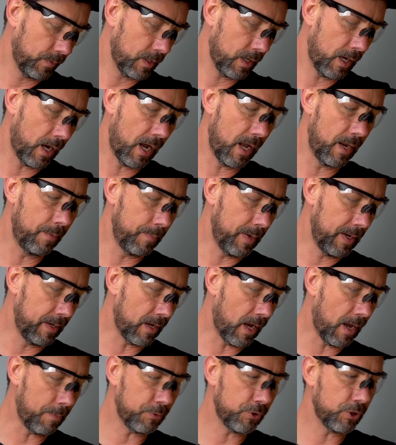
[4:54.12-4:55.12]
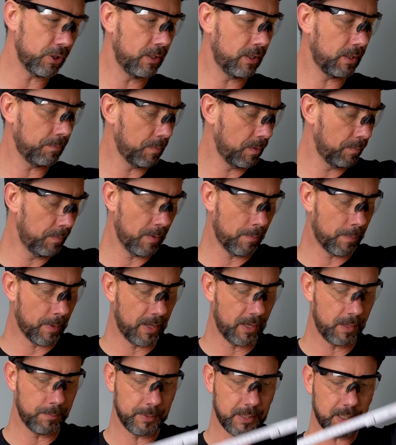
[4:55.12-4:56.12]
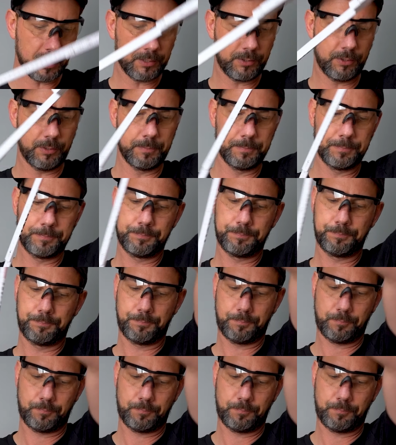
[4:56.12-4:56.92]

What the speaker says: I measure a 1 meter distance, as I have been